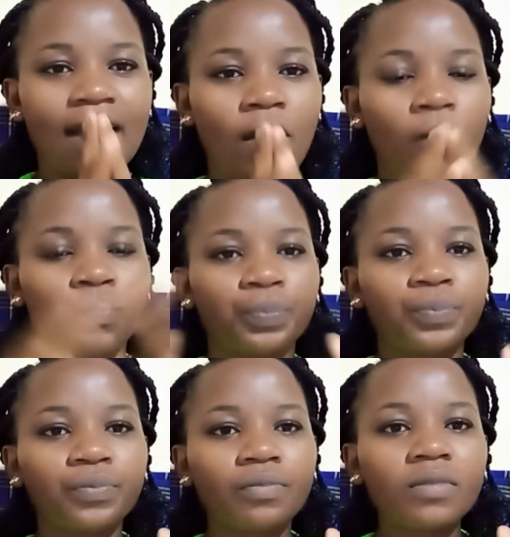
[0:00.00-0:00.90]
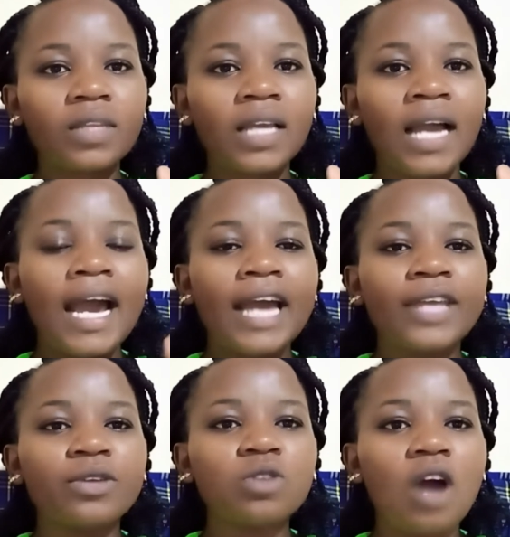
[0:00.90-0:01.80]
now
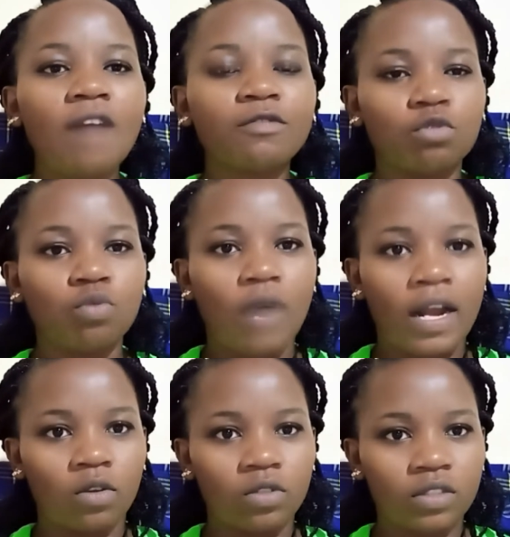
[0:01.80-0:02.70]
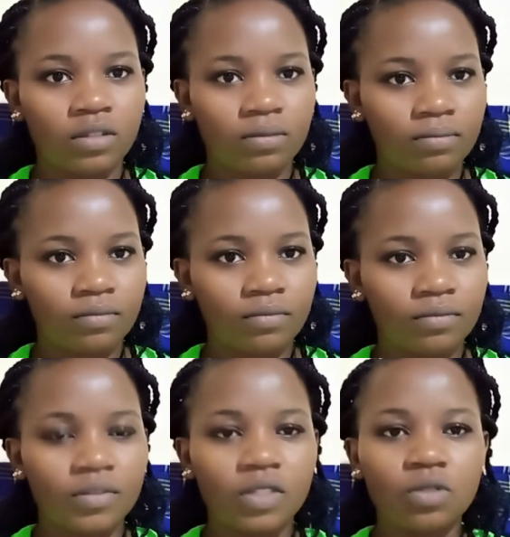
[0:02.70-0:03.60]
you don't have to do a lot
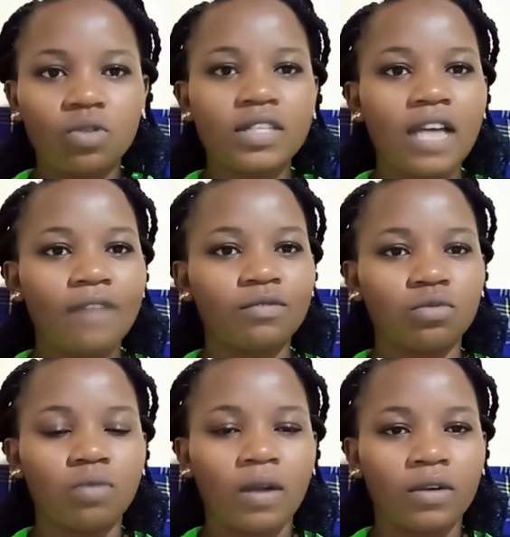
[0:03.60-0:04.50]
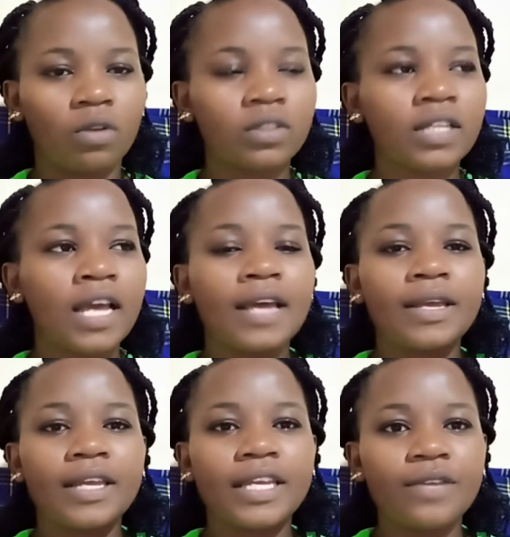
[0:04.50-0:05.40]
you don't have to do a lot
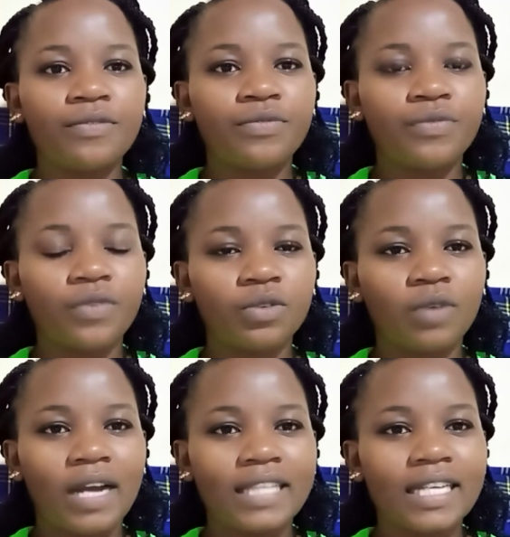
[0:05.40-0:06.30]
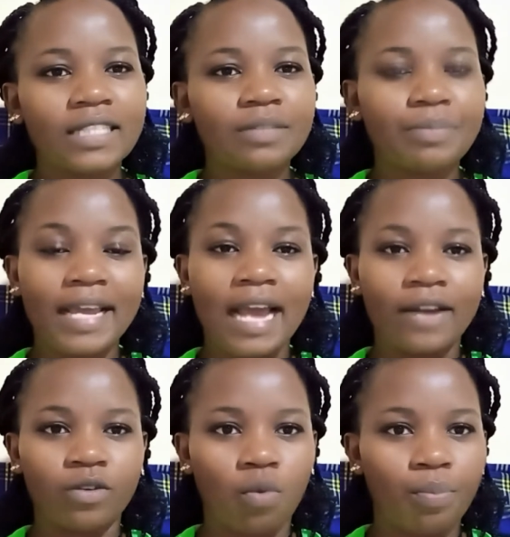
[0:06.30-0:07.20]
if you can just buy a
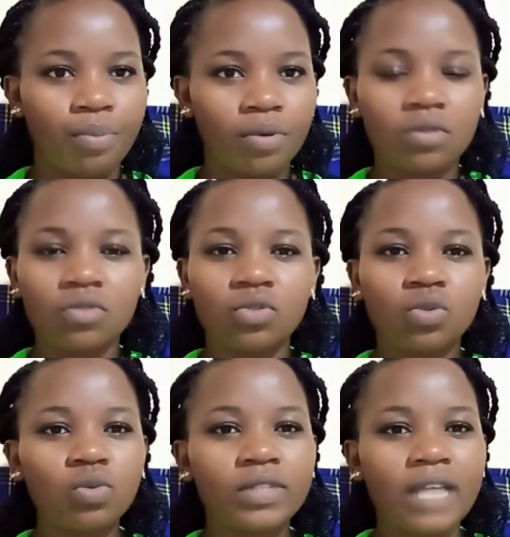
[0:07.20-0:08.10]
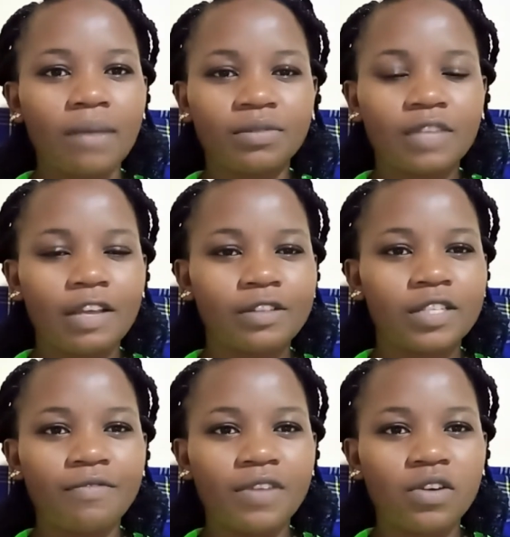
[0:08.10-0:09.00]
rope do some se
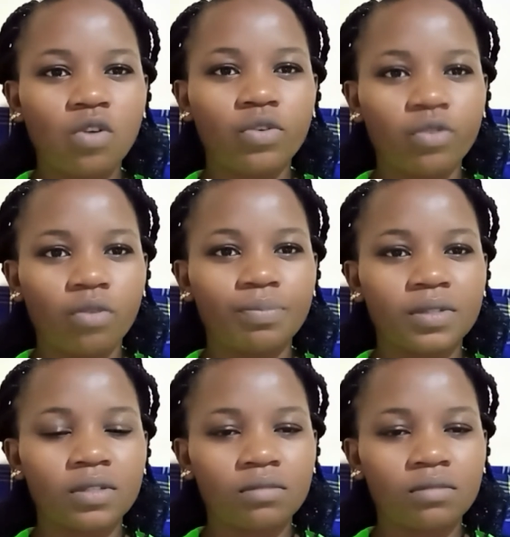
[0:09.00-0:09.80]
several ropes